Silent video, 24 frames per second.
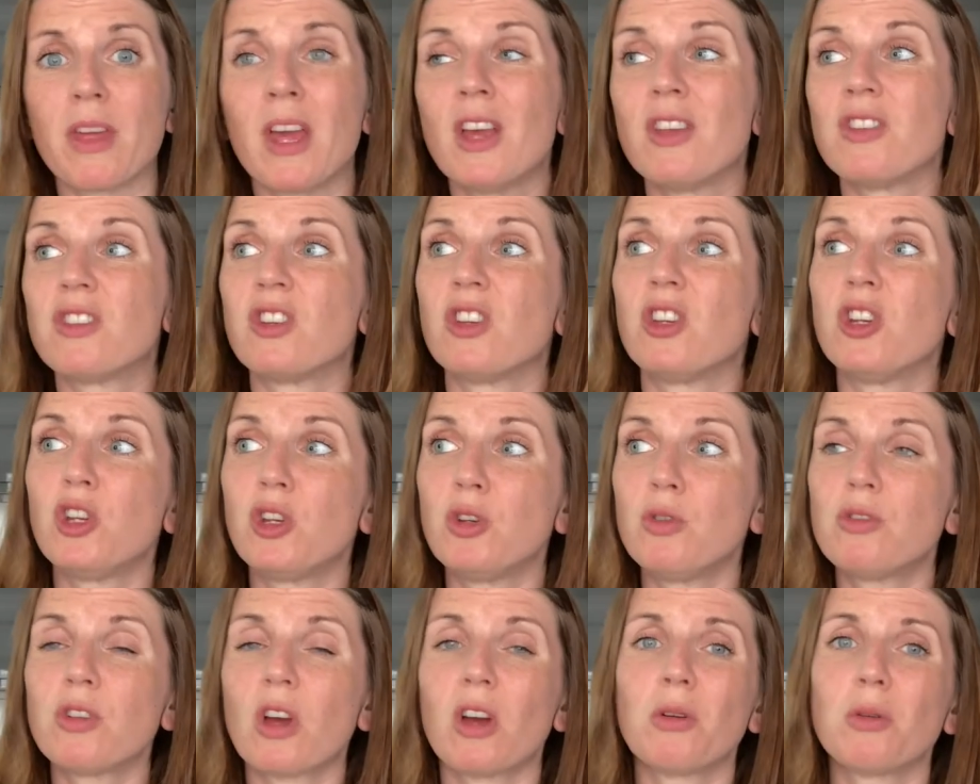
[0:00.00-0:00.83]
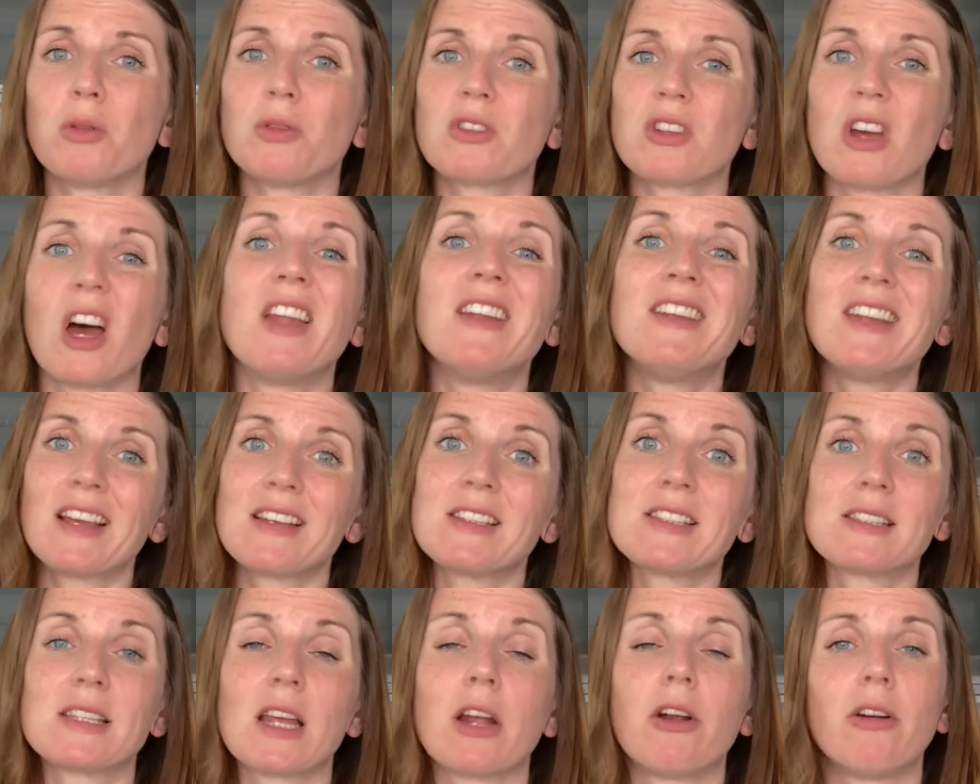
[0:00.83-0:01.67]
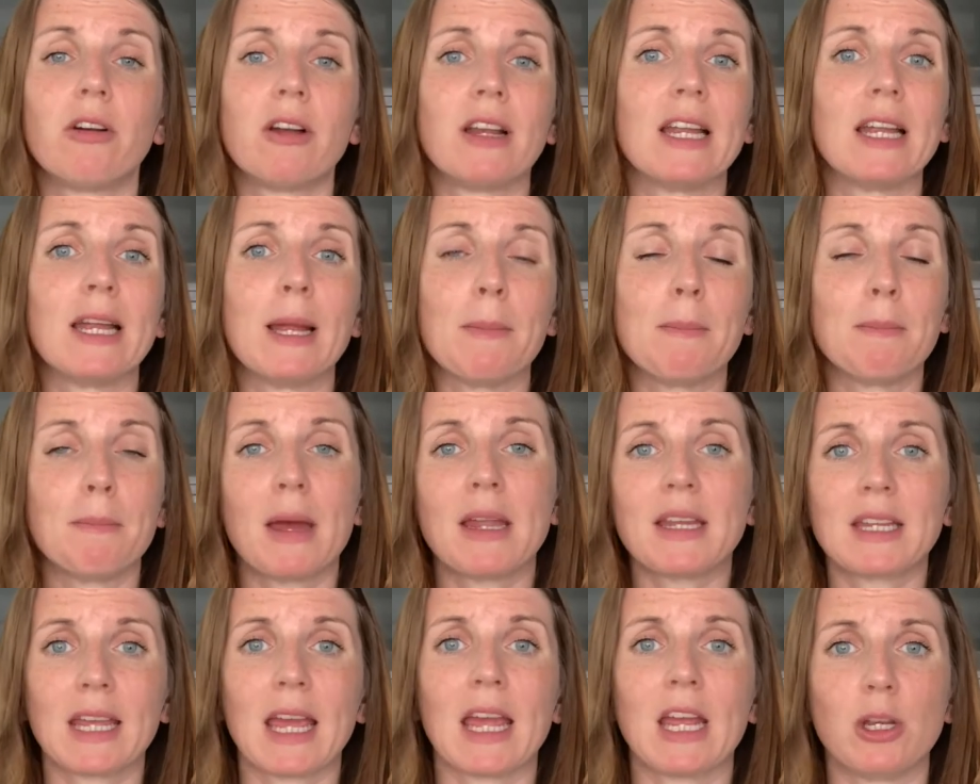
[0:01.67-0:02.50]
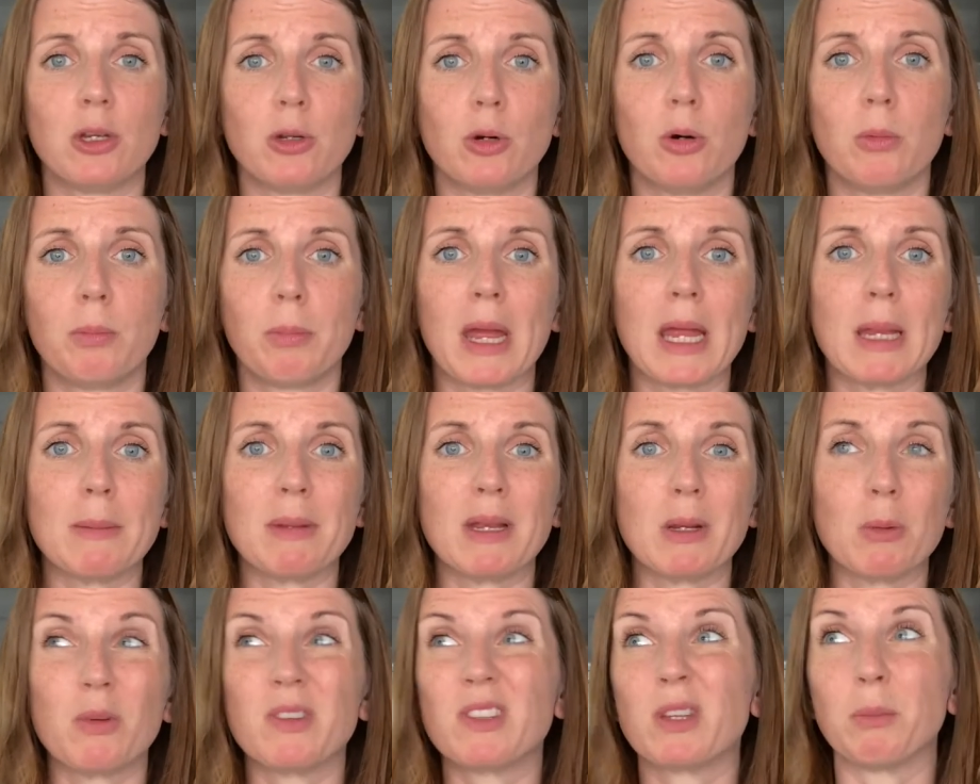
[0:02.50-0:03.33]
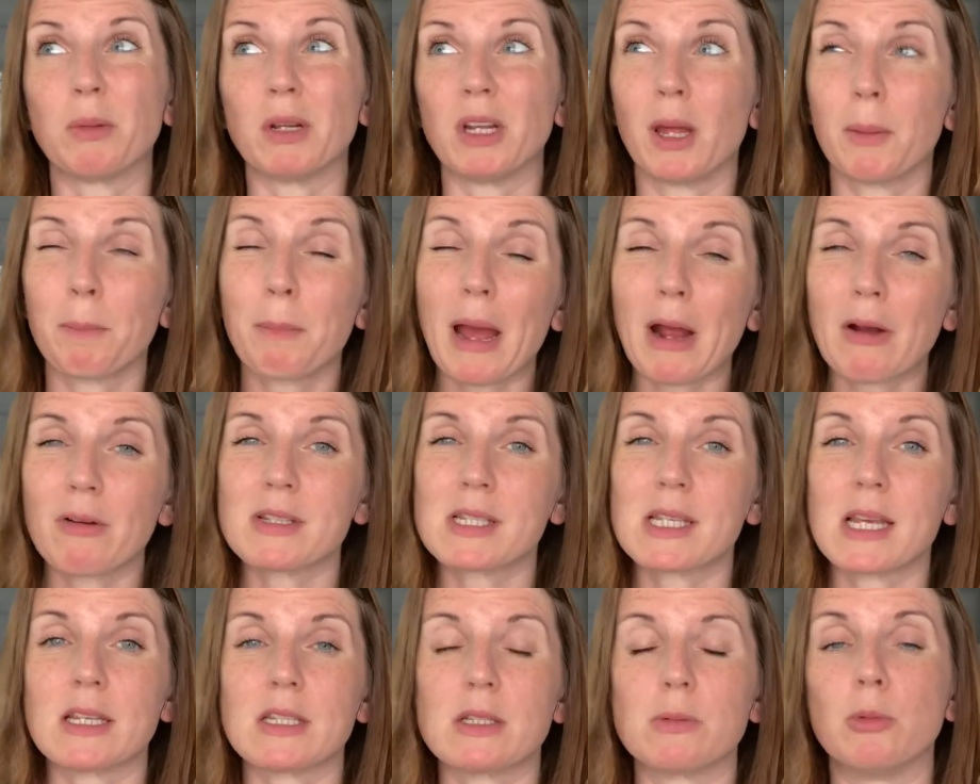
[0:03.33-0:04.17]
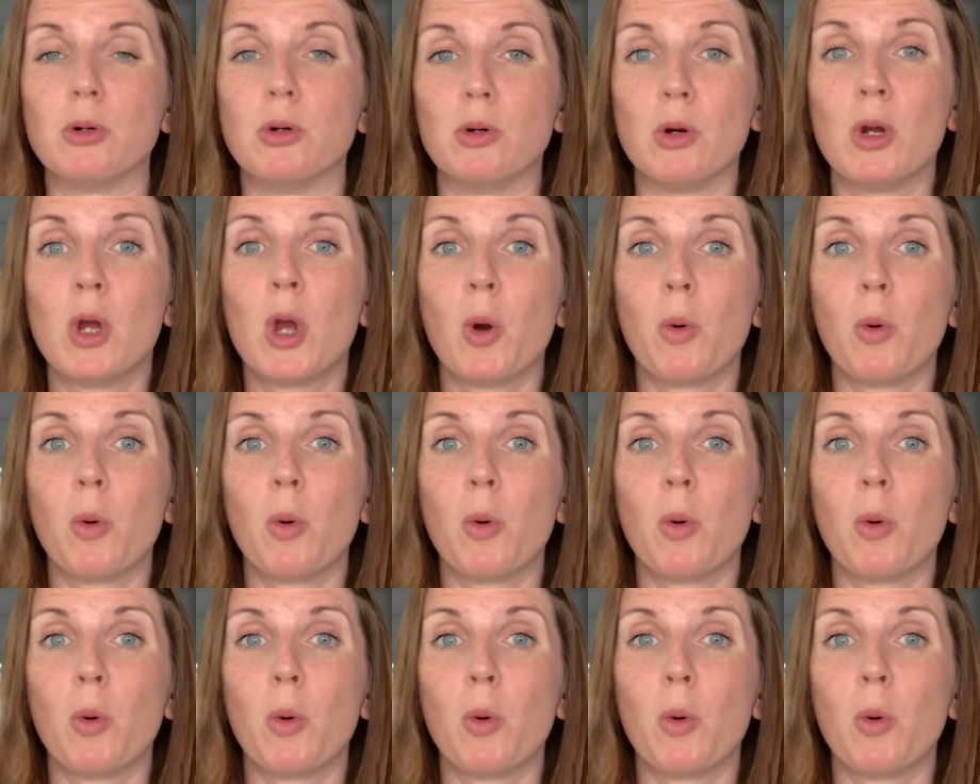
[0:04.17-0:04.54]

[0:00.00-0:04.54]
so you don't unnecessarily medicate your baby with something like paracetamol